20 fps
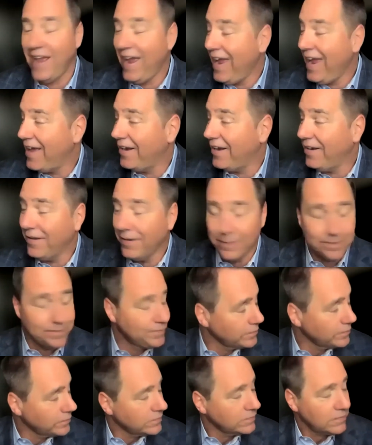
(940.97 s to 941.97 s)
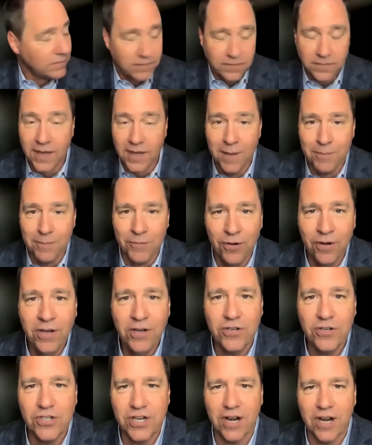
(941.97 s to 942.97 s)
And I'm going
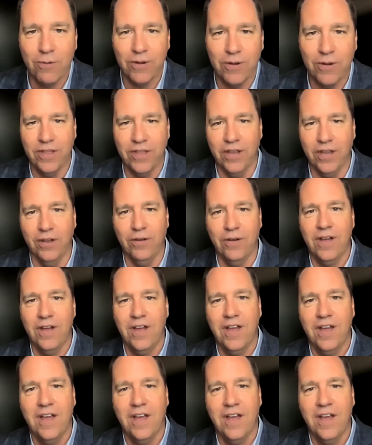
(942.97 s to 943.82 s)
to share with you